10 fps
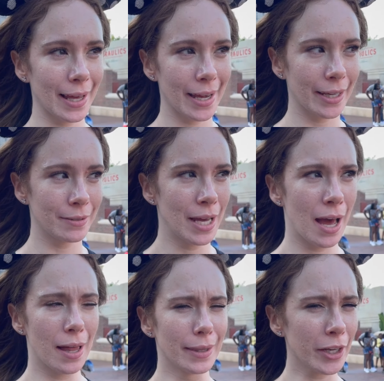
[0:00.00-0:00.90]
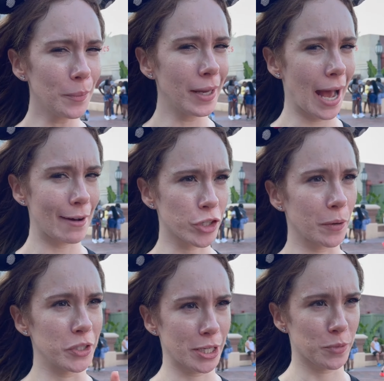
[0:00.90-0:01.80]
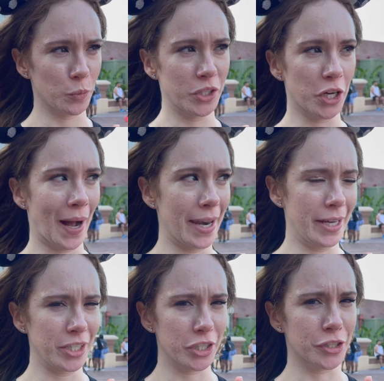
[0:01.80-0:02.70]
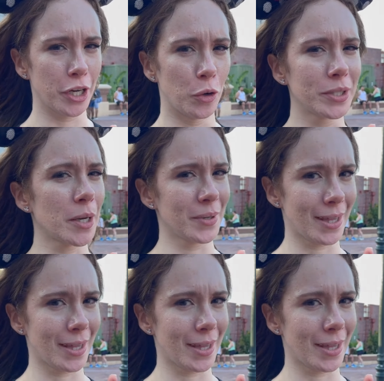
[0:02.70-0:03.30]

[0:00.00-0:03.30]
Lane a little bit after our redemption window had ended. So what's up with